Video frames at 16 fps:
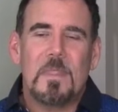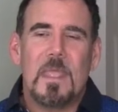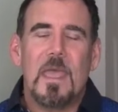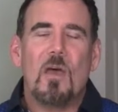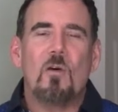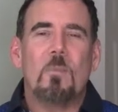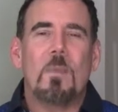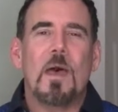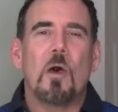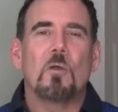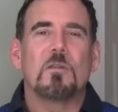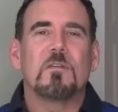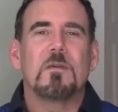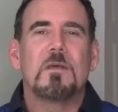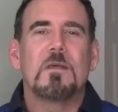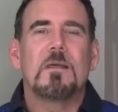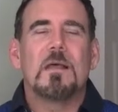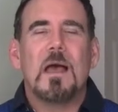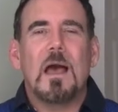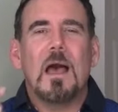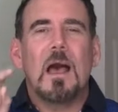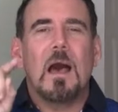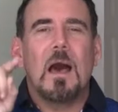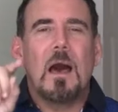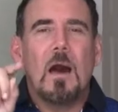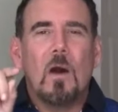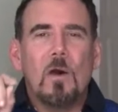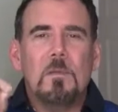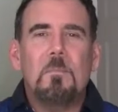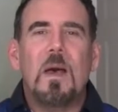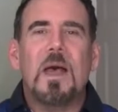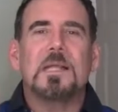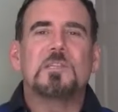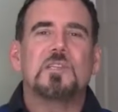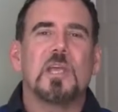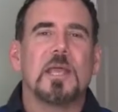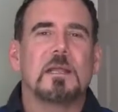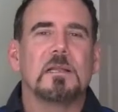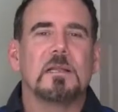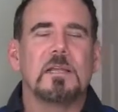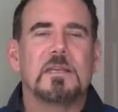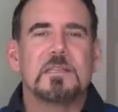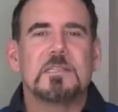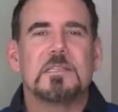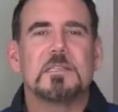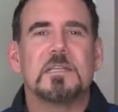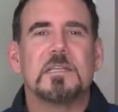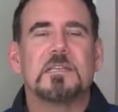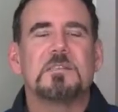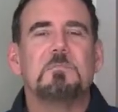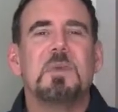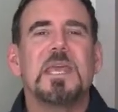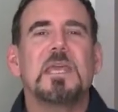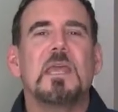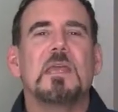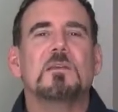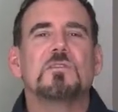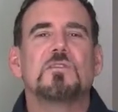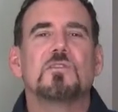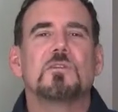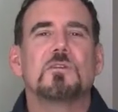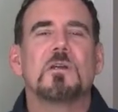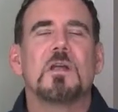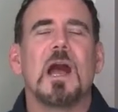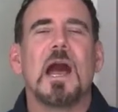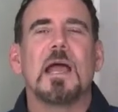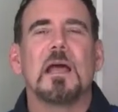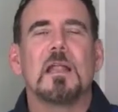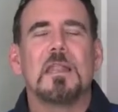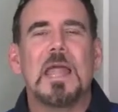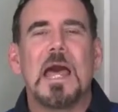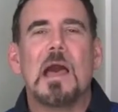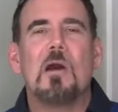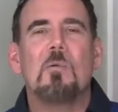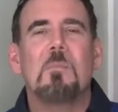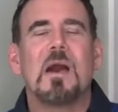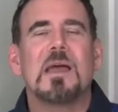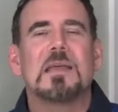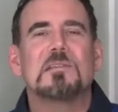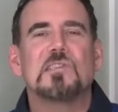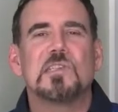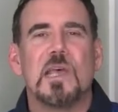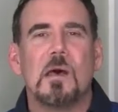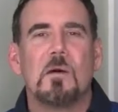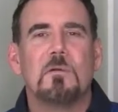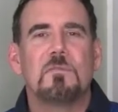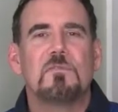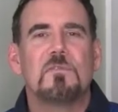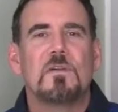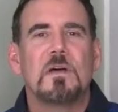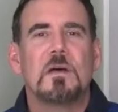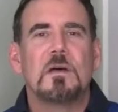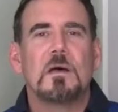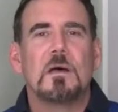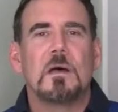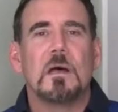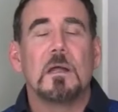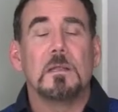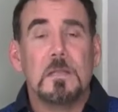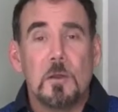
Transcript: How about on my checklist is making sure I allow myself a